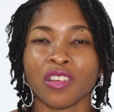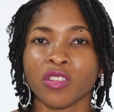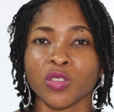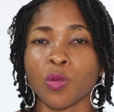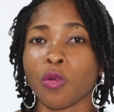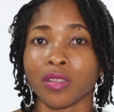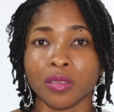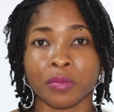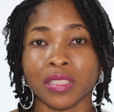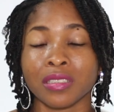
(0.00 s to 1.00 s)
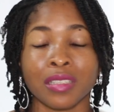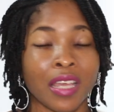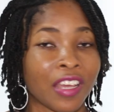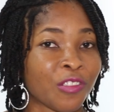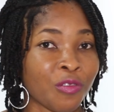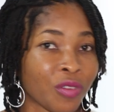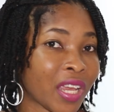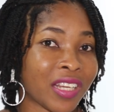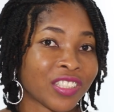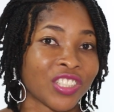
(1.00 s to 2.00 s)
So water bills can
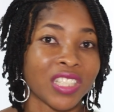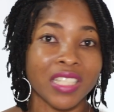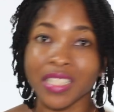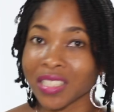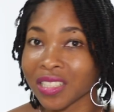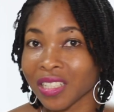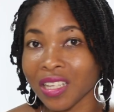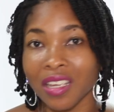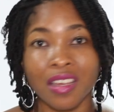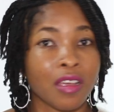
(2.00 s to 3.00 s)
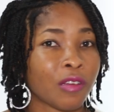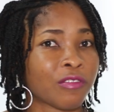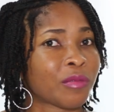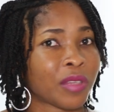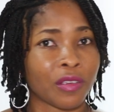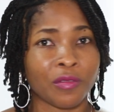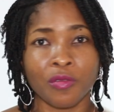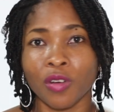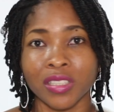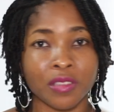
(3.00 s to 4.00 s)
range easily from like
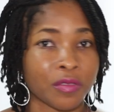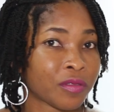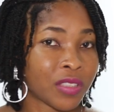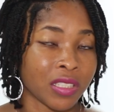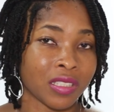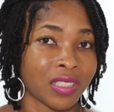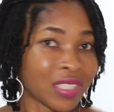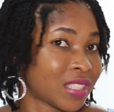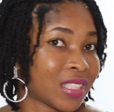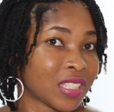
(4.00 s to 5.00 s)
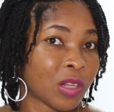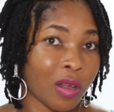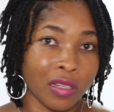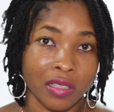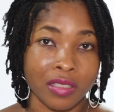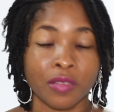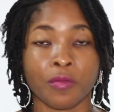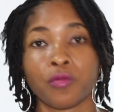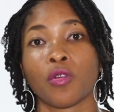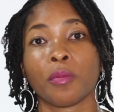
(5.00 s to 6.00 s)
$40, $50, $60
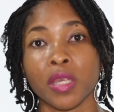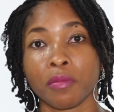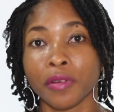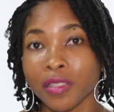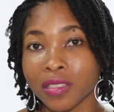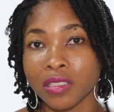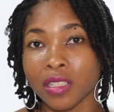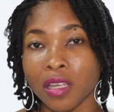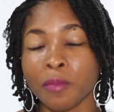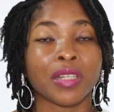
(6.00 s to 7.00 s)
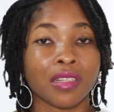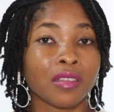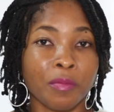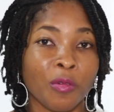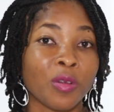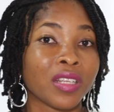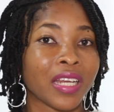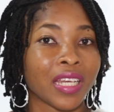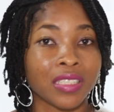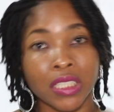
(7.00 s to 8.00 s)
for me personally. But in the poll that
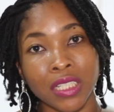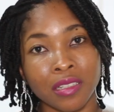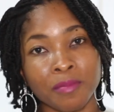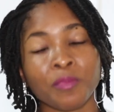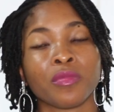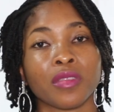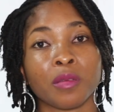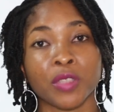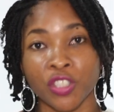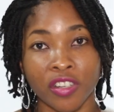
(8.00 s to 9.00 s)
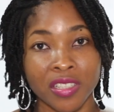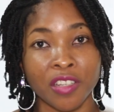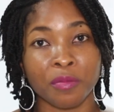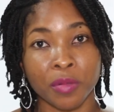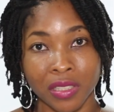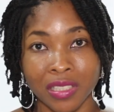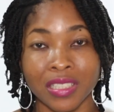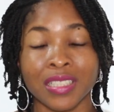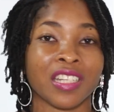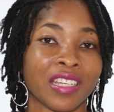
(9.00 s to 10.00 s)
I did, the majority of
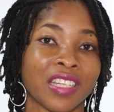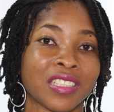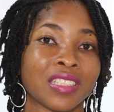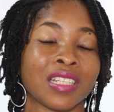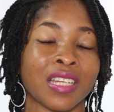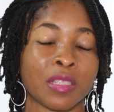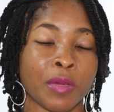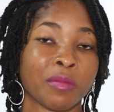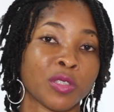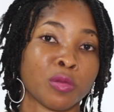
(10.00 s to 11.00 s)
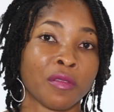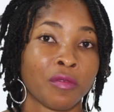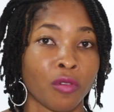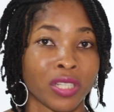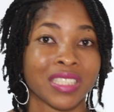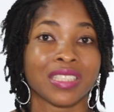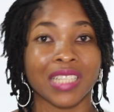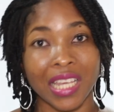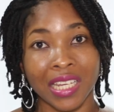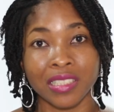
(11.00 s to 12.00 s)
persons indicated that they spend between $40
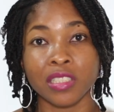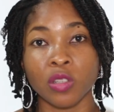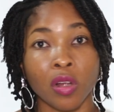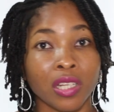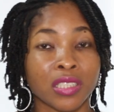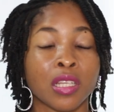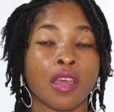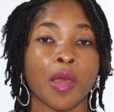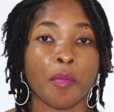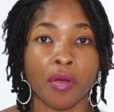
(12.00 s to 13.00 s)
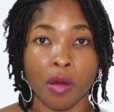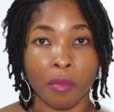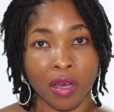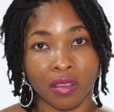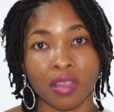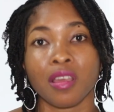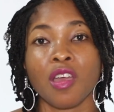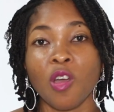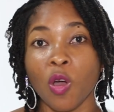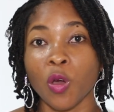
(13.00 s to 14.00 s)
to $80 per month
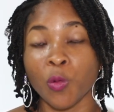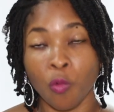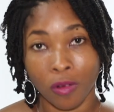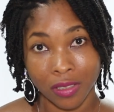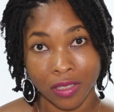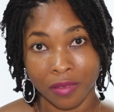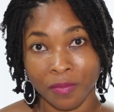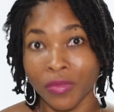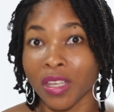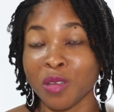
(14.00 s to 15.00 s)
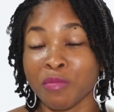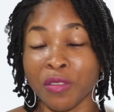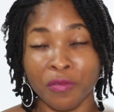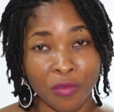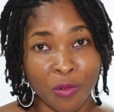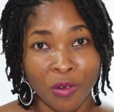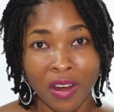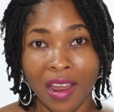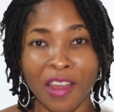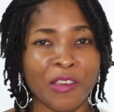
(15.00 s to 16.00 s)
on water.
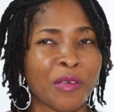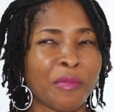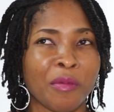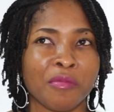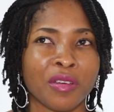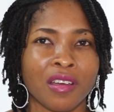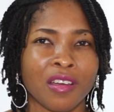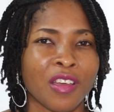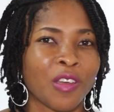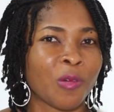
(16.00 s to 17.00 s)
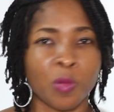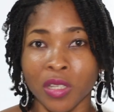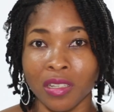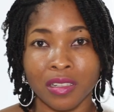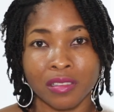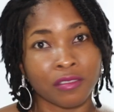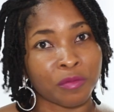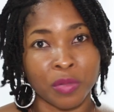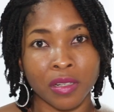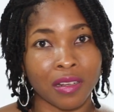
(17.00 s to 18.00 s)
Before, I remember we could have
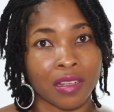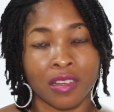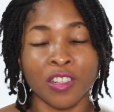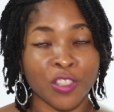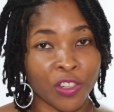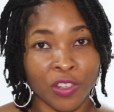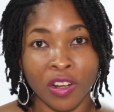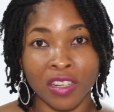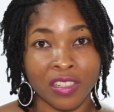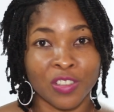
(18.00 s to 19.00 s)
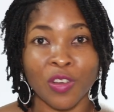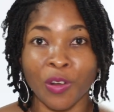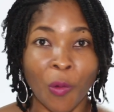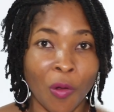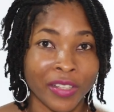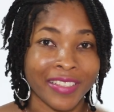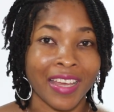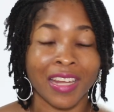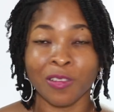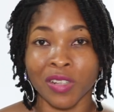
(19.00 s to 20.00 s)
put like $100 on water
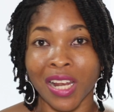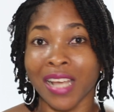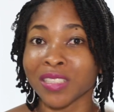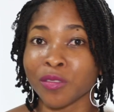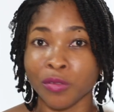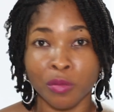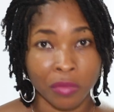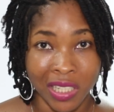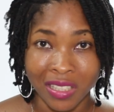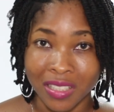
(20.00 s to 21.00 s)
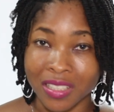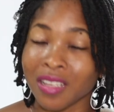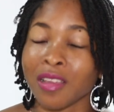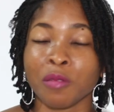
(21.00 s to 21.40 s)
and it would last a few months.